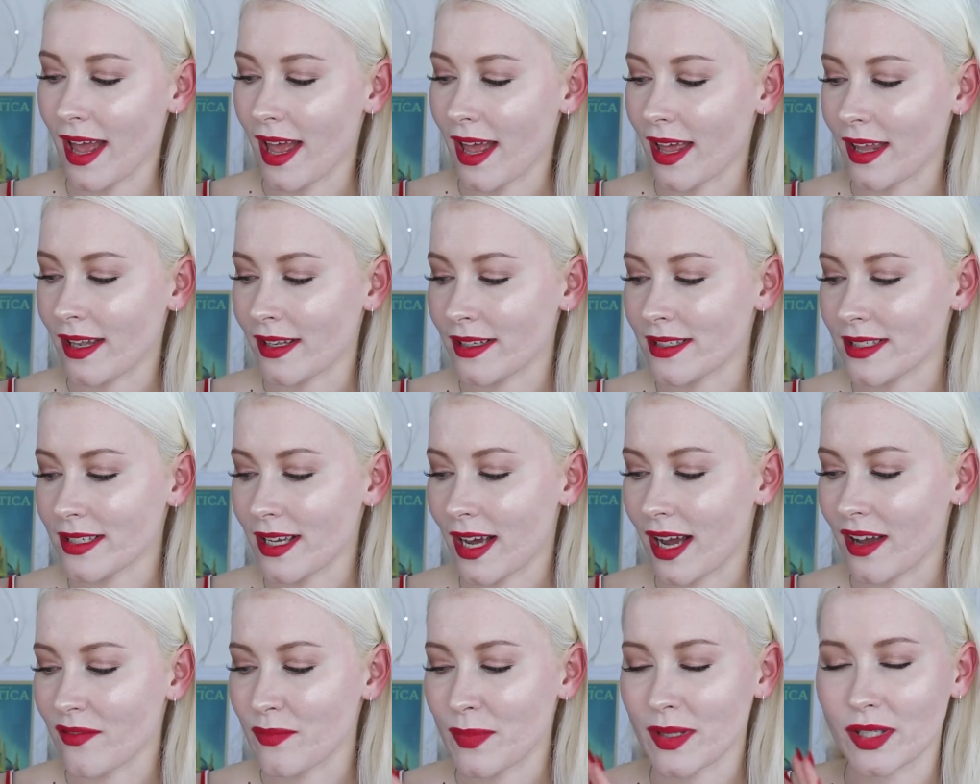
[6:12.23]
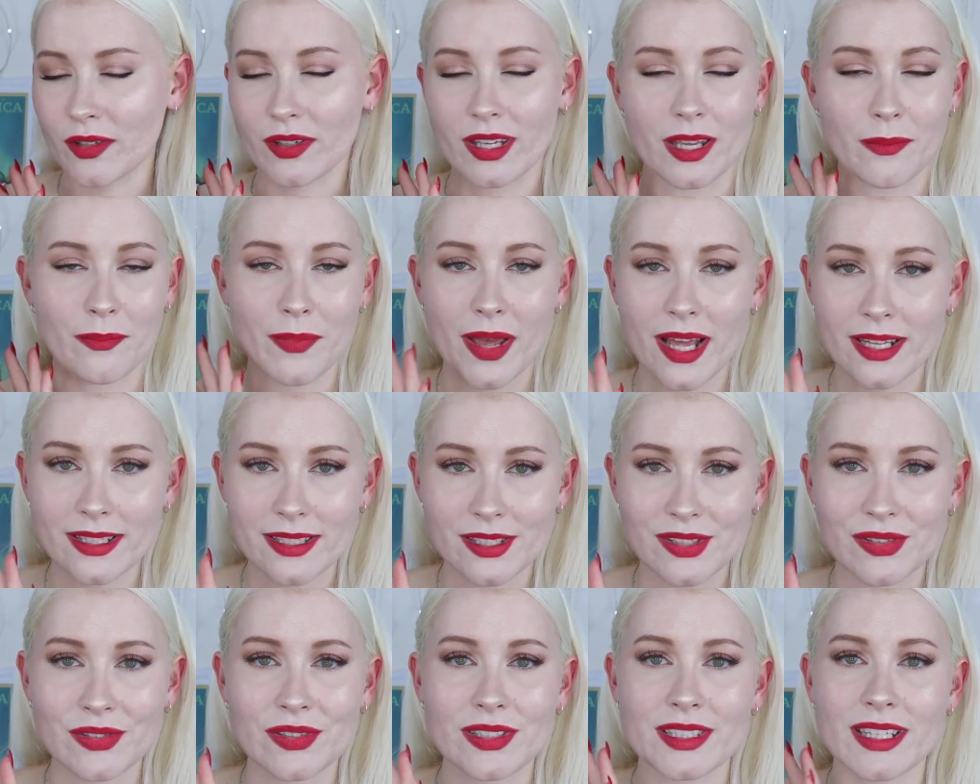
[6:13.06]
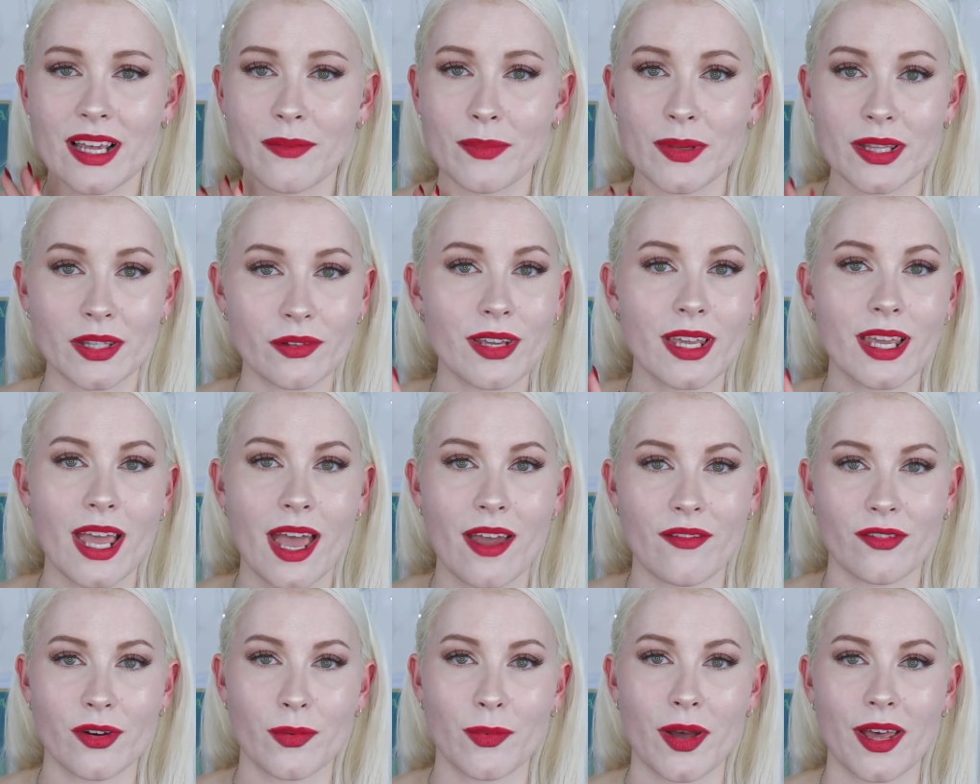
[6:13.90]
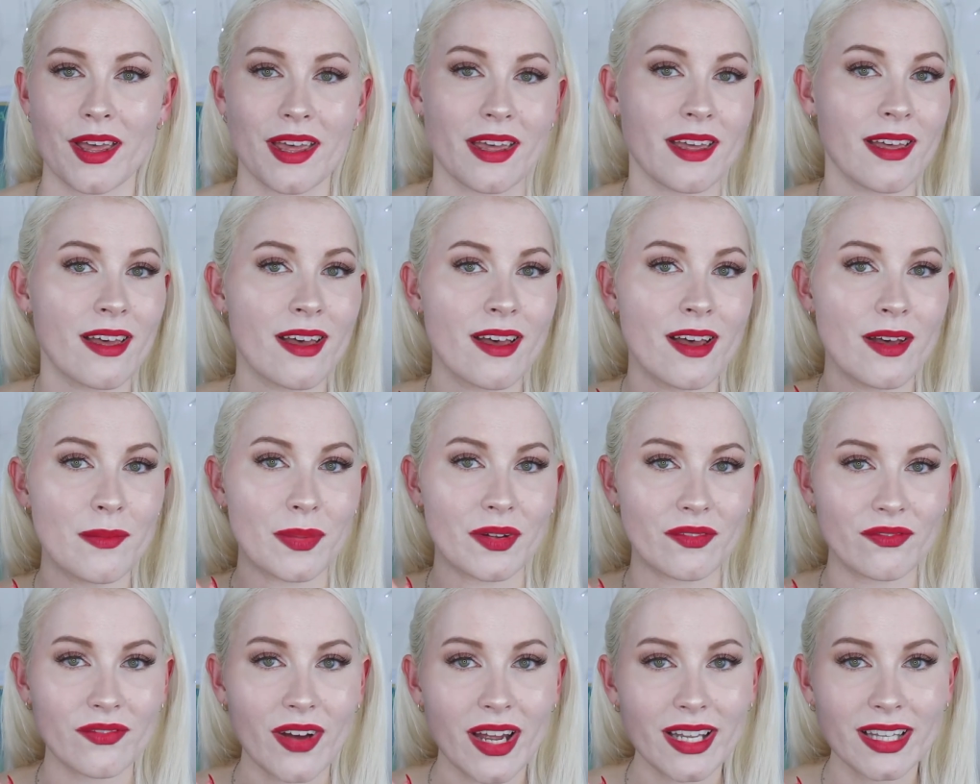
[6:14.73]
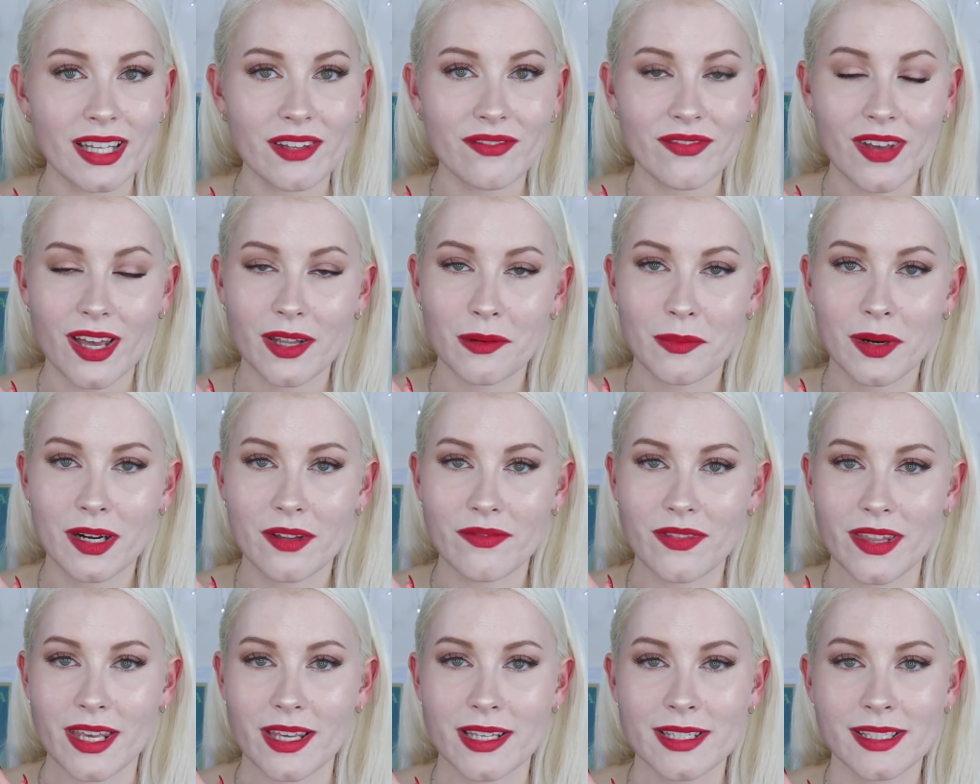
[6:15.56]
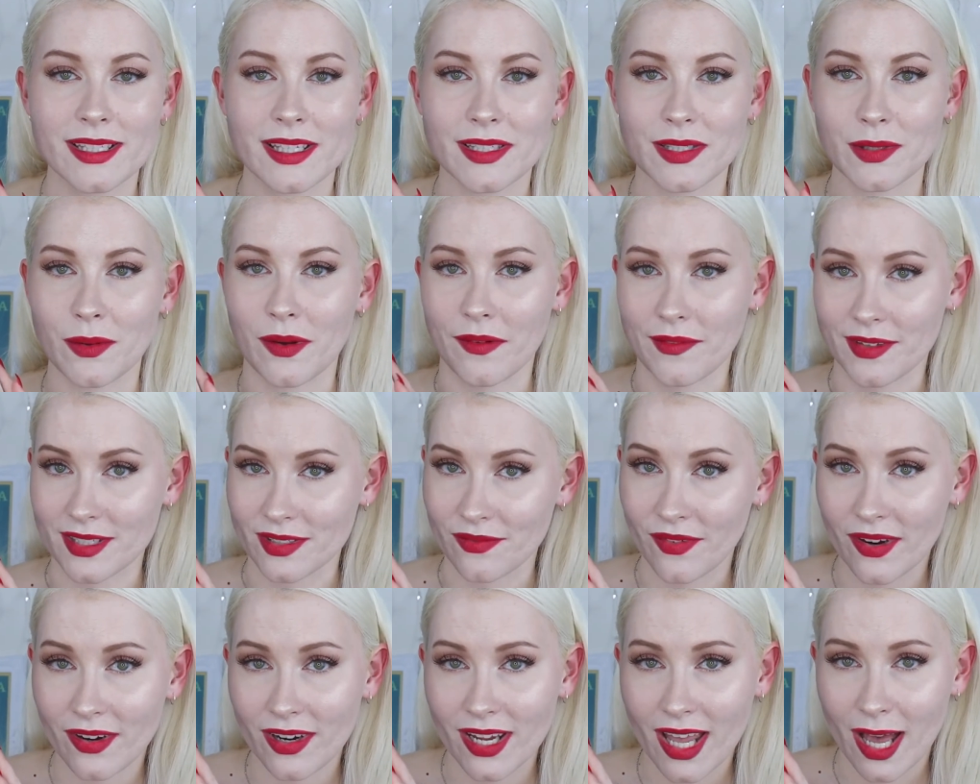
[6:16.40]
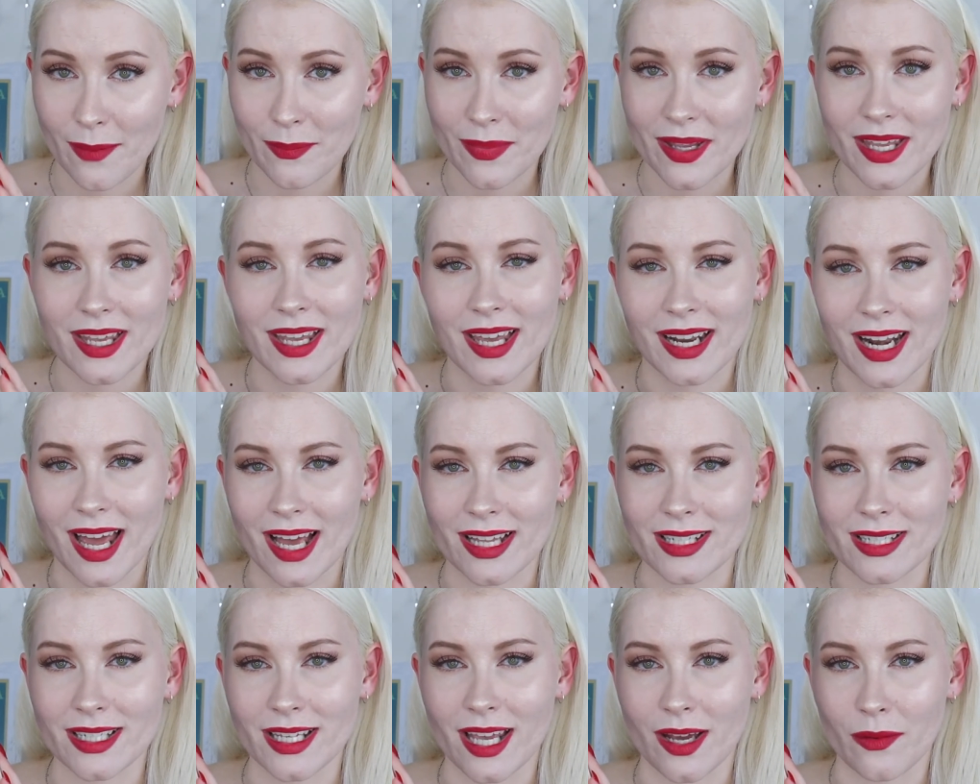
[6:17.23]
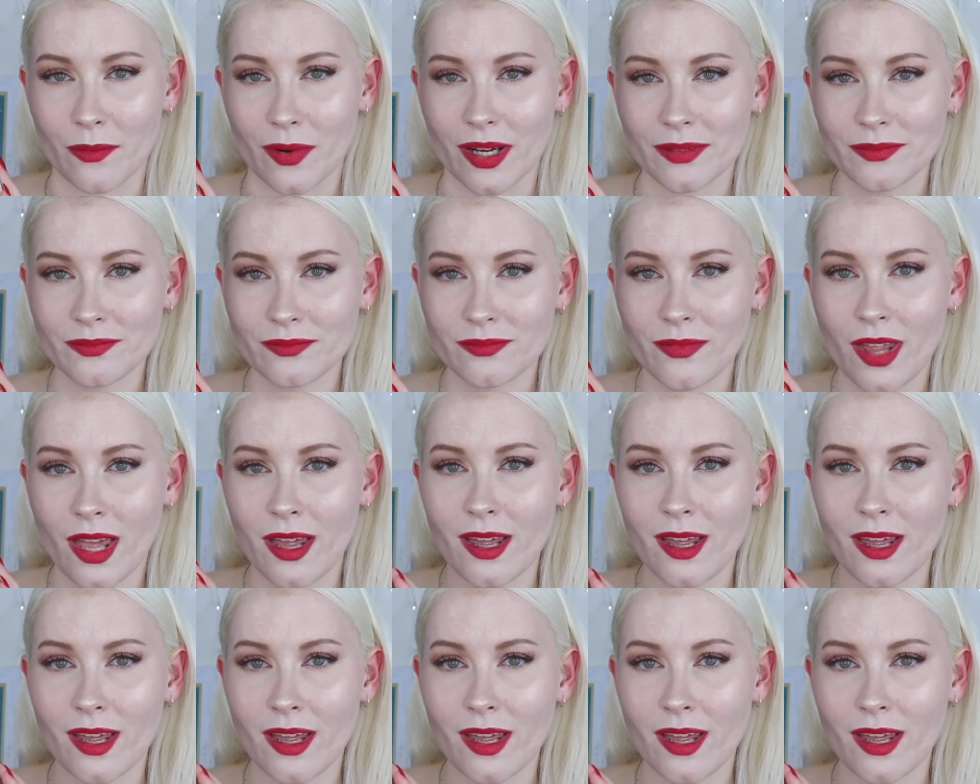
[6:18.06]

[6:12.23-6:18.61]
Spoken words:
And I've been looking in pet stores, I've been looking everywhere, but finally found one of these, so I was very happy and had to get one.